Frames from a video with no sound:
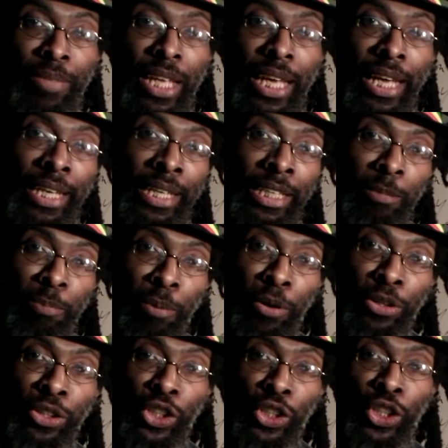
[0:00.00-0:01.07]
it is
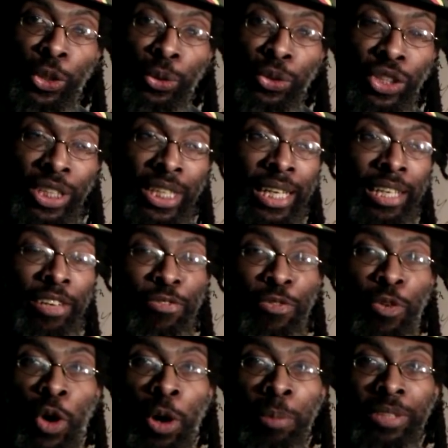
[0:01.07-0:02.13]
persecution in the
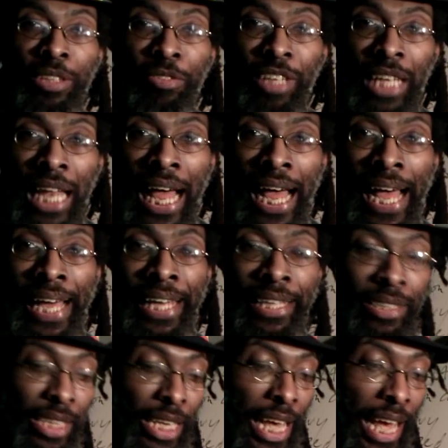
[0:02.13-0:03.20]
forms of
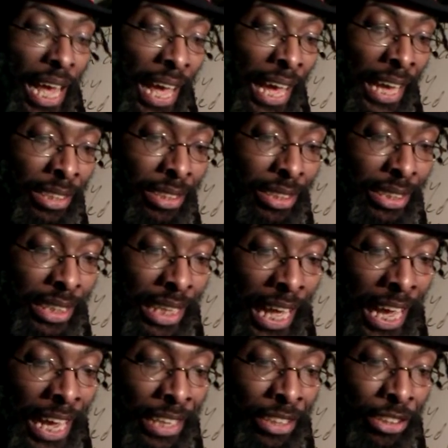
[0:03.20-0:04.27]
lies and
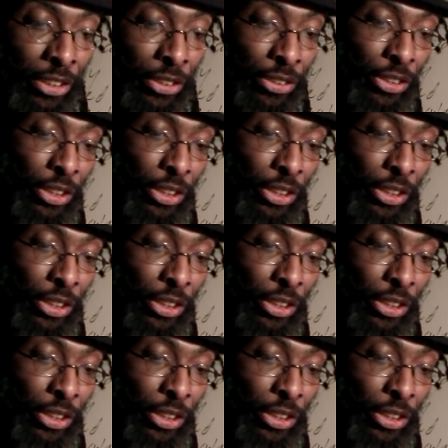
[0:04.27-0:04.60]
slanders.